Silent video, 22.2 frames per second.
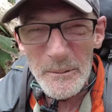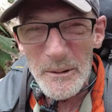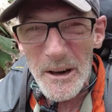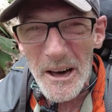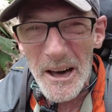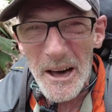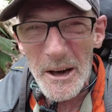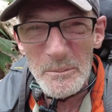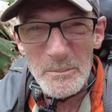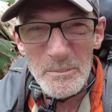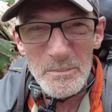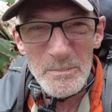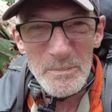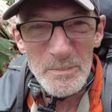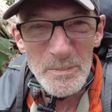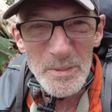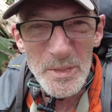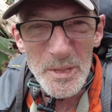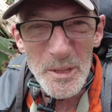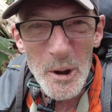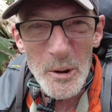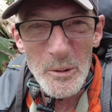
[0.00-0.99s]
I'm
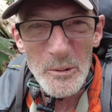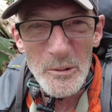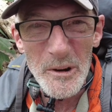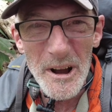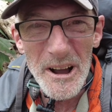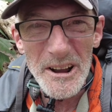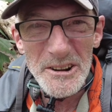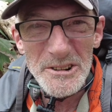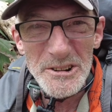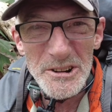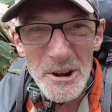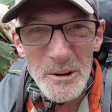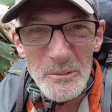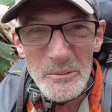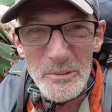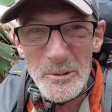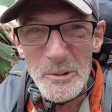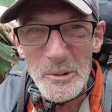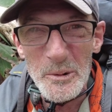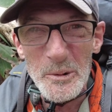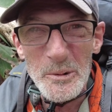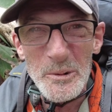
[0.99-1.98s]
No Rush. I'm
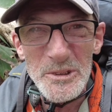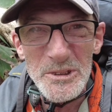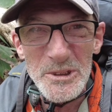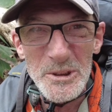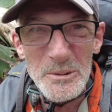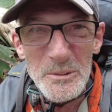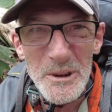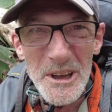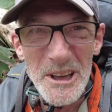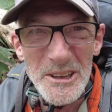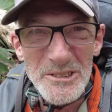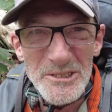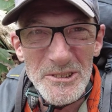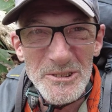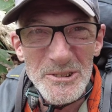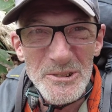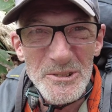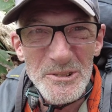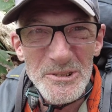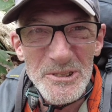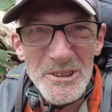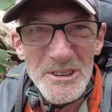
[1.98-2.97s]
from Quincy,
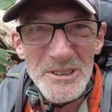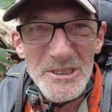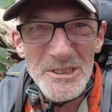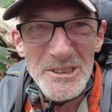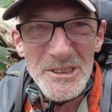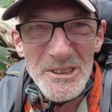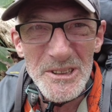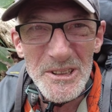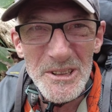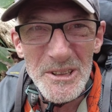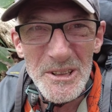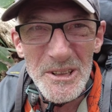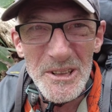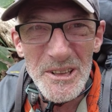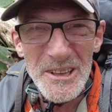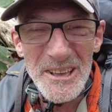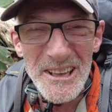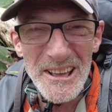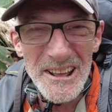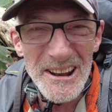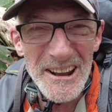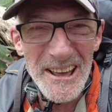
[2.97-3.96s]
Massachusetts,
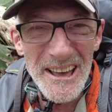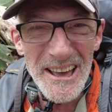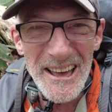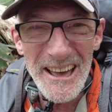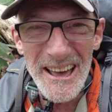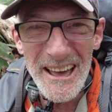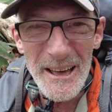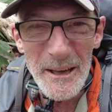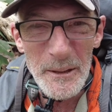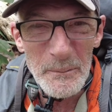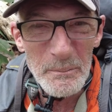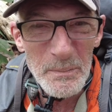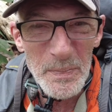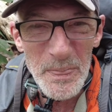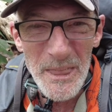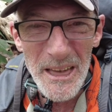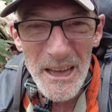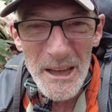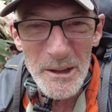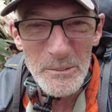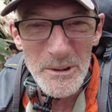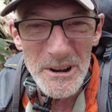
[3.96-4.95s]
and
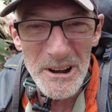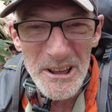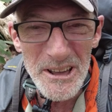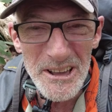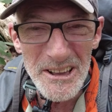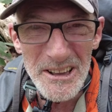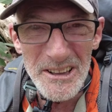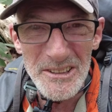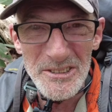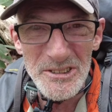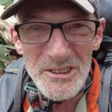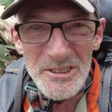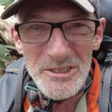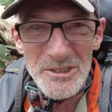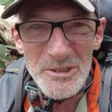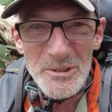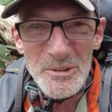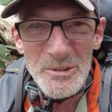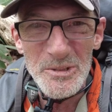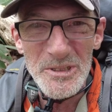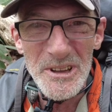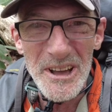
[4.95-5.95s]
I've been hiking since
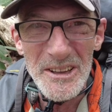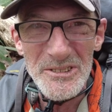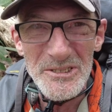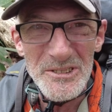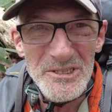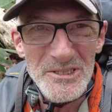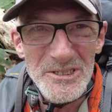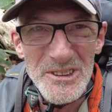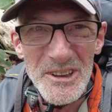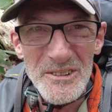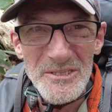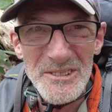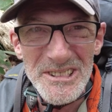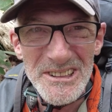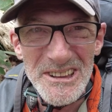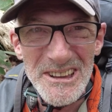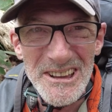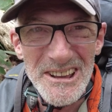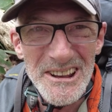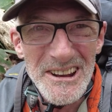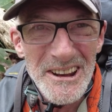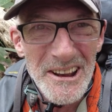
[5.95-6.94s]

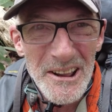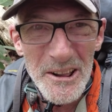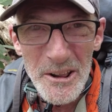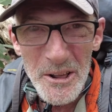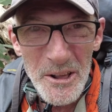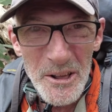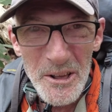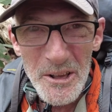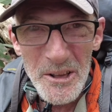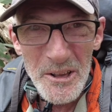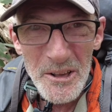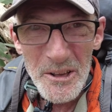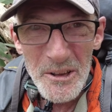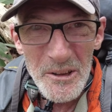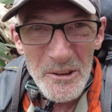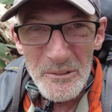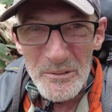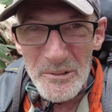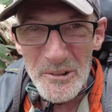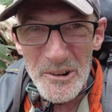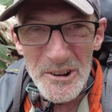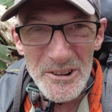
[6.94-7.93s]
2017.
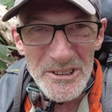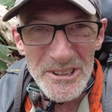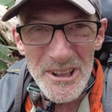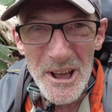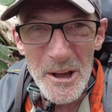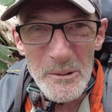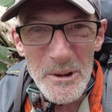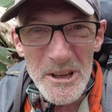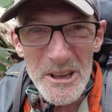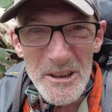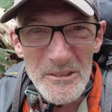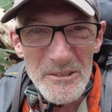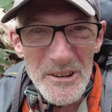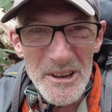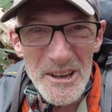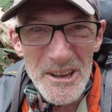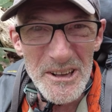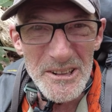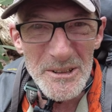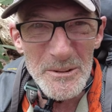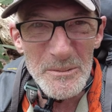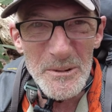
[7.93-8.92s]
First time I ever
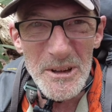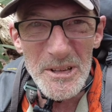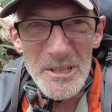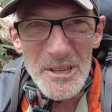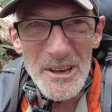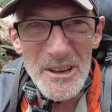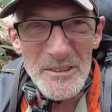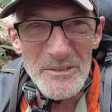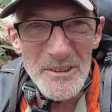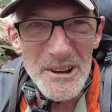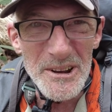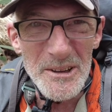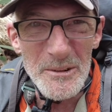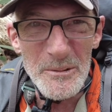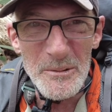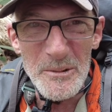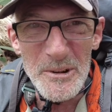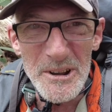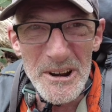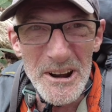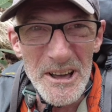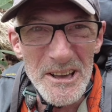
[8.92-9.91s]
hiked in my life. I never
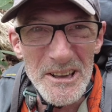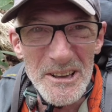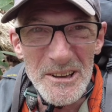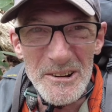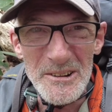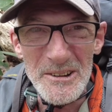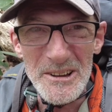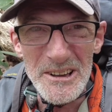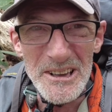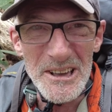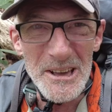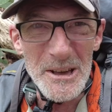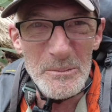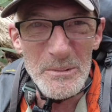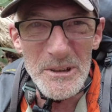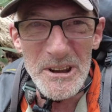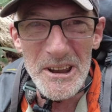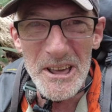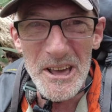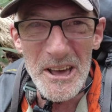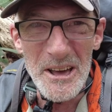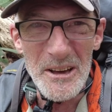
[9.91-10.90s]
went hiking or
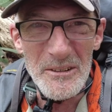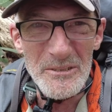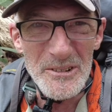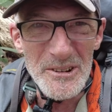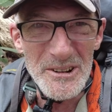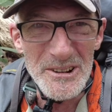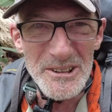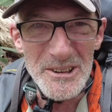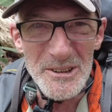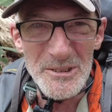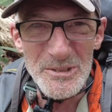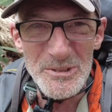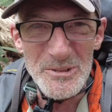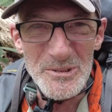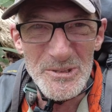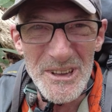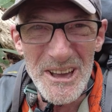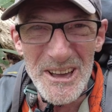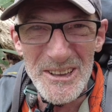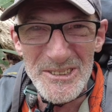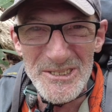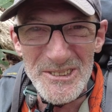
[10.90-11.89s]
camping ever until
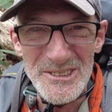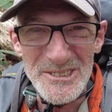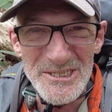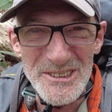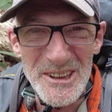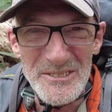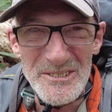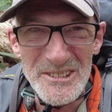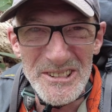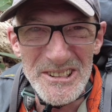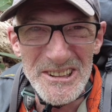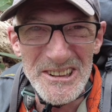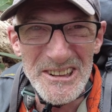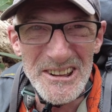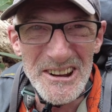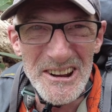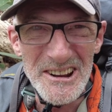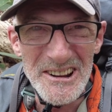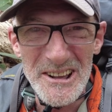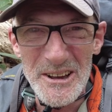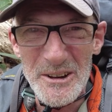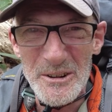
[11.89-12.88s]
2017,
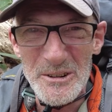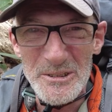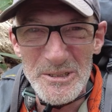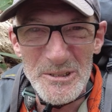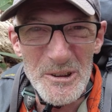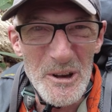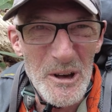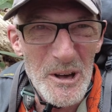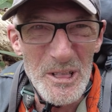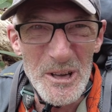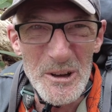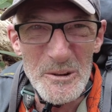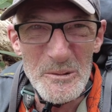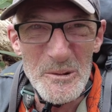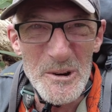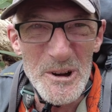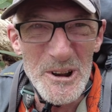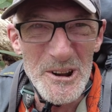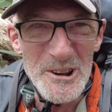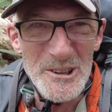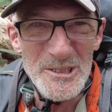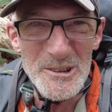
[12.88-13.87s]
and now it's all I
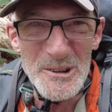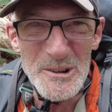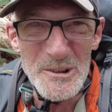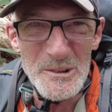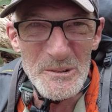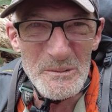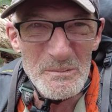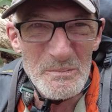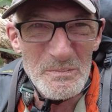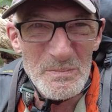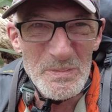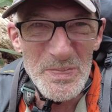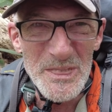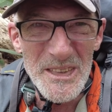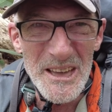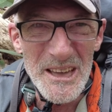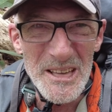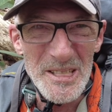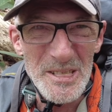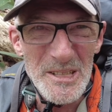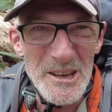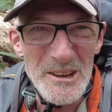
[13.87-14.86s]
want to do.
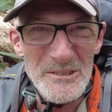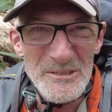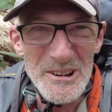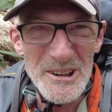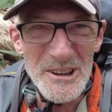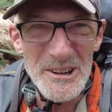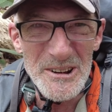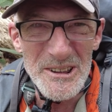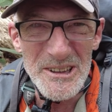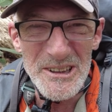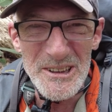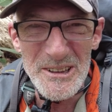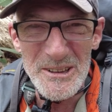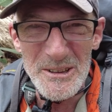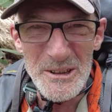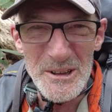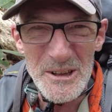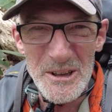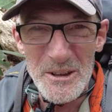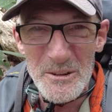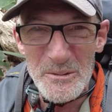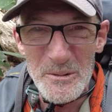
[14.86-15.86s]
I love it out here.
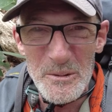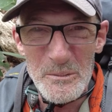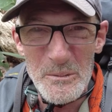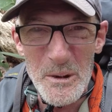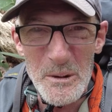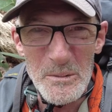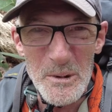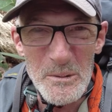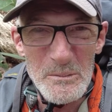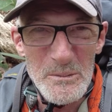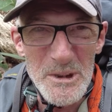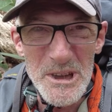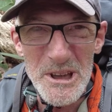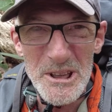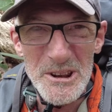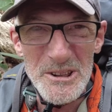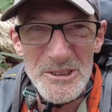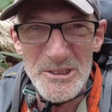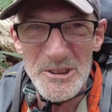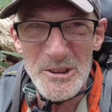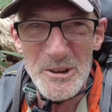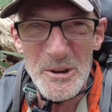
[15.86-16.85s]
And remember, Maine
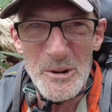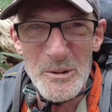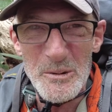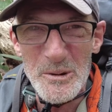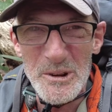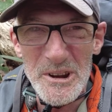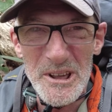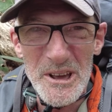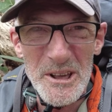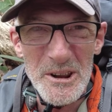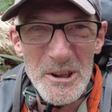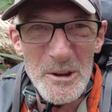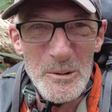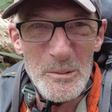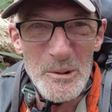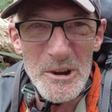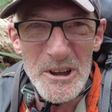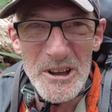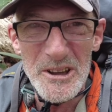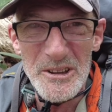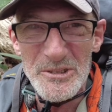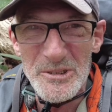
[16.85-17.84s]
isn't going
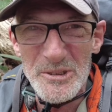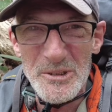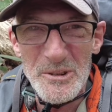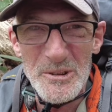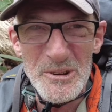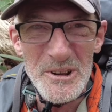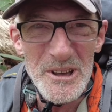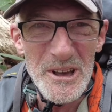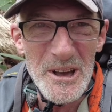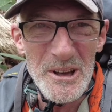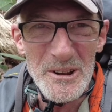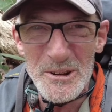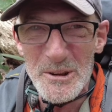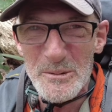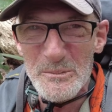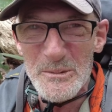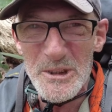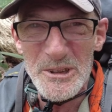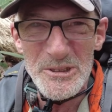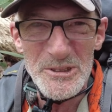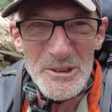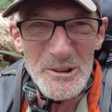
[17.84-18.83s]
anywhere. Slow down. You're
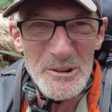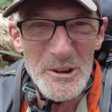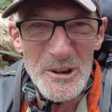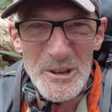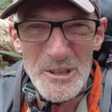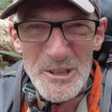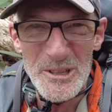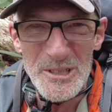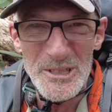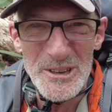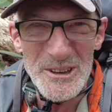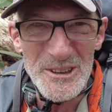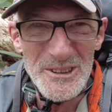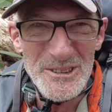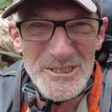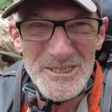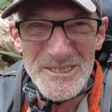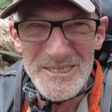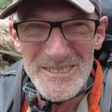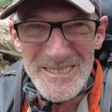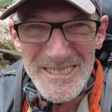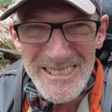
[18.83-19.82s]
missing all of
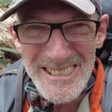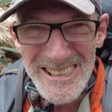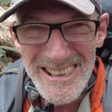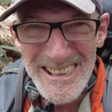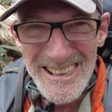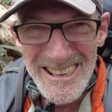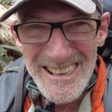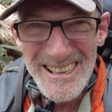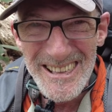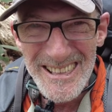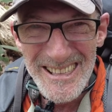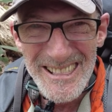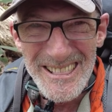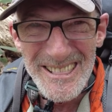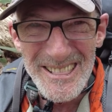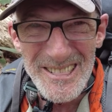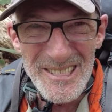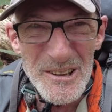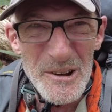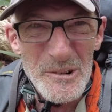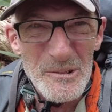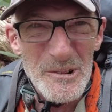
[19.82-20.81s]
this.
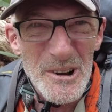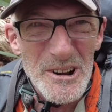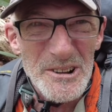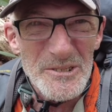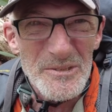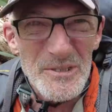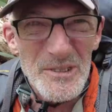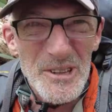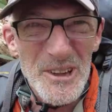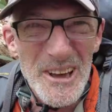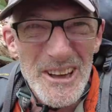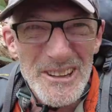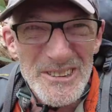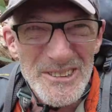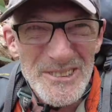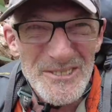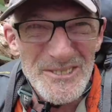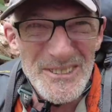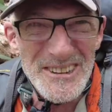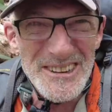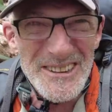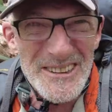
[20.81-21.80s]
No rush
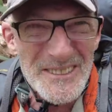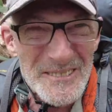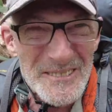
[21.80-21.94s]
philosophy.